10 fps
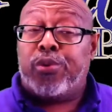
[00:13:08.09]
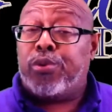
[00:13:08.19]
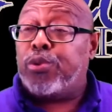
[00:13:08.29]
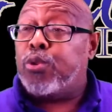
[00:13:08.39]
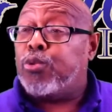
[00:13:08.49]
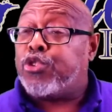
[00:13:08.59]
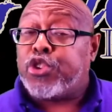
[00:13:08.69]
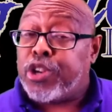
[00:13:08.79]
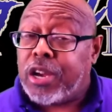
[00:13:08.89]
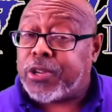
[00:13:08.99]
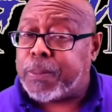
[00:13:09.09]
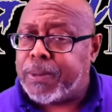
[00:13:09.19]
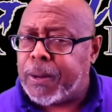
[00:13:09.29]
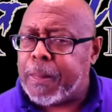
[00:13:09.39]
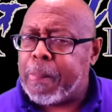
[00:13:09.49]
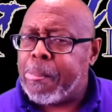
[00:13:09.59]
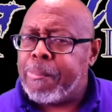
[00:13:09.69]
new church building.